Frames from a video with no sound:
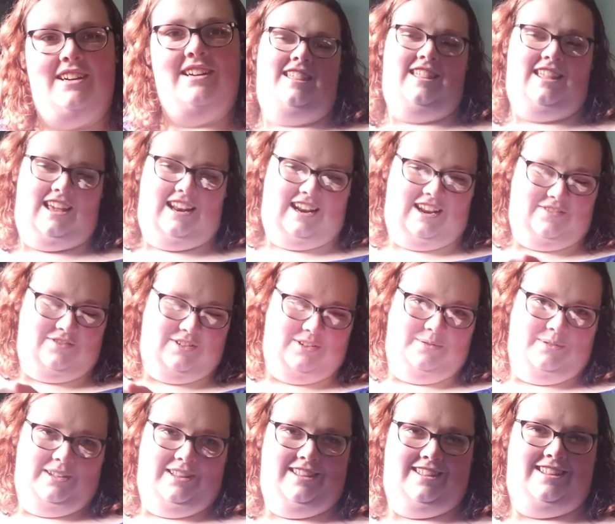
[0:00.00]
than
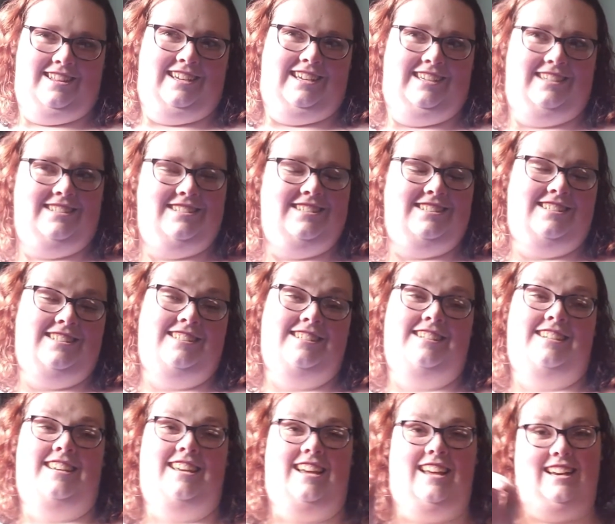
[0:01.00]
everyone thinks,
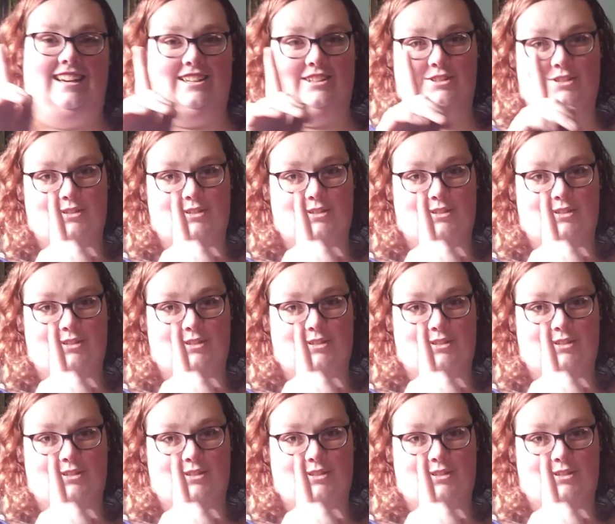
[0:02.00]
and it's